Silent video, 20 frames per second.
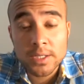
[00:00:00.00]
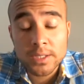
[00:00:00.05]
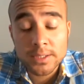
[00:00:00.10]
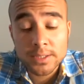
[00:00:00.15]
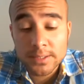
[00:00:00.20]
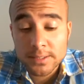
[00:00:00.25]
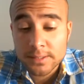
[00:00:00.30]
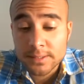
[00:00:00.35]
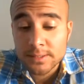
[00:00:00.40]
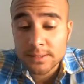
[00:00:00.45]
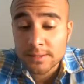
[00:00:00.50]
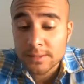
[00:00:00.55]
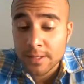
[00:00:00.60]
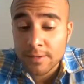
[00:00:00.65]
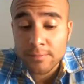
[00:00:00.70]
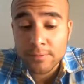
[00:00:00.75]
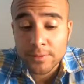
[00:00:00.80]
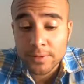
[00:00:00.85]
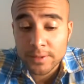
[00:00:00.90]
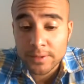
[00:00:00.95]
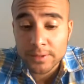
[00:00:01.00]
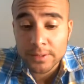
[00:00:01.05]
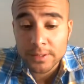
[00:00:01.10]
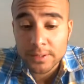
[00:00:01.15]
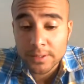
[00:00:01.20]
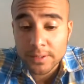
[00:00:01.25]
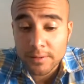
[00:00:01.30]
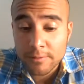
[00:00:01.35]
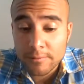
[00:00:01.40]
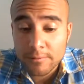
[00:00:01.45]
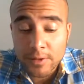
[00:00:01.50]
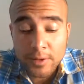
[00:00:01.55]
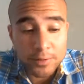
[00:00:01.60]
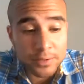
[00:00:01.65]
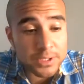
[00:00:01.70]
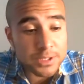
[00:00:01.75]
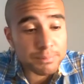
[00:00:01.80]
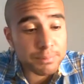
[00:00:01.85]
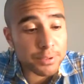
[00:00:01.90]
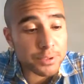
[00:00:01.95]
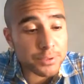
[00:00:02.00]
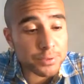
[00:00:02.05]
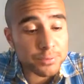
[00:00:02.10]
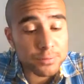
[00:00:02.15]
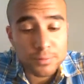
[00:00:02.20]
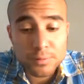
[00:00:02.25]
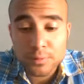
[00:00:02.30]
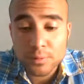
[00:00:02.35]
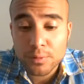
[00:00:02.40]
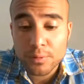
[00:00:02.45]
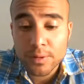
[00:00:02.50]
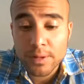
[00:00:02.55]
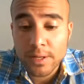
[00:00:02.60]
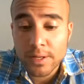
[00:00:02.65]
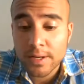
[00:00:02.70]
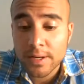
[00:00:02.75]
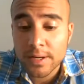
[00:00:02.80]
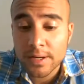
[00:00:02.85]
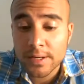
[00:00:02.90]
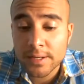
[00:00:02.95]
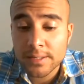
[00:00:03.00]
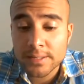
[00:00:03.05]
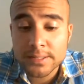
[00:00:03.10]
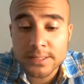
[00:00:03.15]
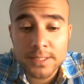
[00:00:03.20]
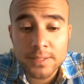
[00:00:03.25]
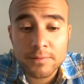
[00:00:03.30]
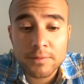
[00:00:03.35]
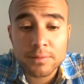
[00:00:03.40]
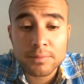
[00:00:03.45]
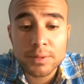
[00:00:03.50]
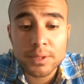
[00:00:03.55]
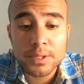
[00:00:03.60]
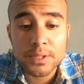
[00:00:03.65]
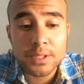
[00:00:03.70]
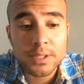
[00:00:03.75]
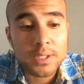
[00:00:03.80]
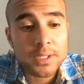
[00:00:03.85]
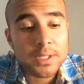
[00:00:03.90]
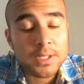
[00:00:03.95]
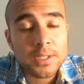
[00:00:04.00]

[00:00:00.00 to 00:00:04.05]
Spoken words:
is definitely a very special tool that God has given me